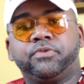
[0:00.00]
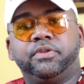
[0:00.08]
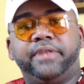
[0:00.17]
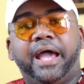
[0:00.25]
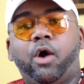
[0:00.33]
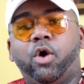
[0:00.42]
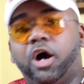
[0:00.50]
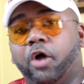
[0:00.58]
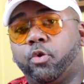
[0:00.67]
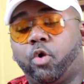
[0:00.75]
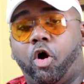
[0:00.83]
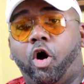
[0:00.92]
now
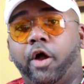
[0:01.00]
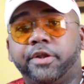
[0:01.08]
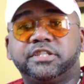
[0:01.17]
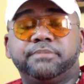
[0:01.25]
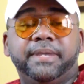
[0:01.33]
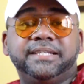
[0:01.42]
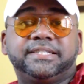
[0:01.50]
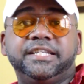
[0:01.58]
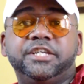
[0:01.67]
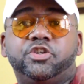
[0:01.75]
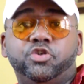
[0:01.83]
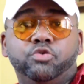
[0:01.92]
other artists may
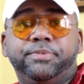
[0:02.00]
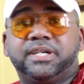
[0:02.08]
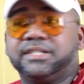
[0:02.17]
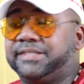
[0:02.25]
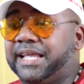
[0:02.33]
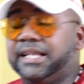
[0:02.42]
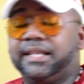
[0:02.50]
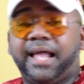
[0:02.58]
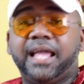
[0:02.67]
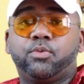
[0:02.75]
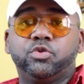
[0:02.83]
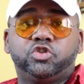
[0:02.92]
seek you because they
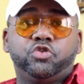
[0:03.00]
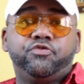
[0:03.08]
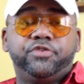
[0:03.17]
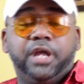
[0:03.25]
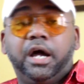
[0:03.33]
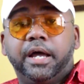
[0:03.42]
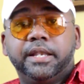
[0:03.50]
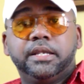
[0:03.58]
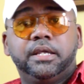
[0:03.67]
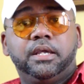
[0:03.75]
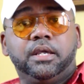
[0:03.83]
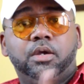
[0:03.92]
like what you've done